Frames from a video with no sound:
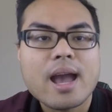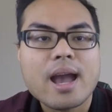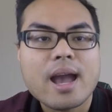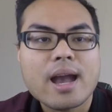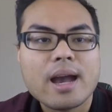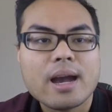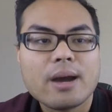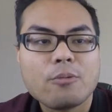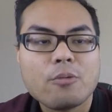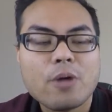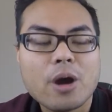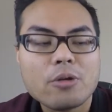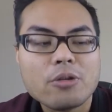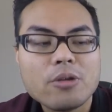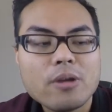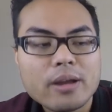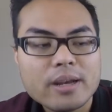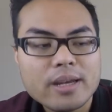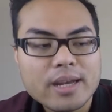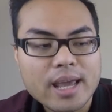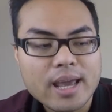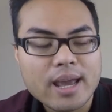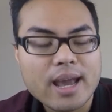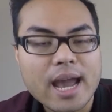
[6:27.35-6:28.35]
While you're
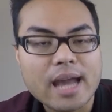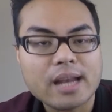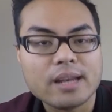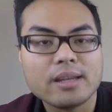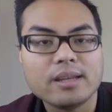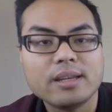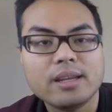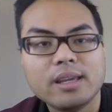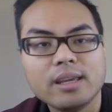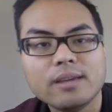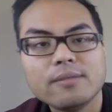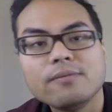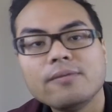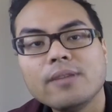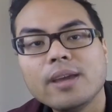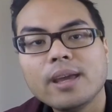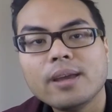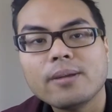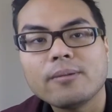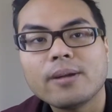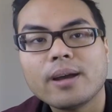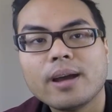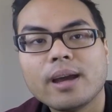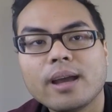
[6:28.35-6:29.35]
there at the
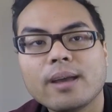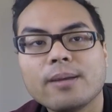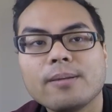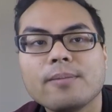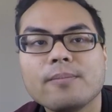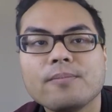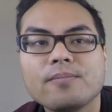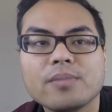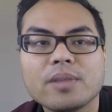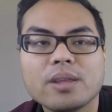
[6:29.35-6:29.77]
DMV, right,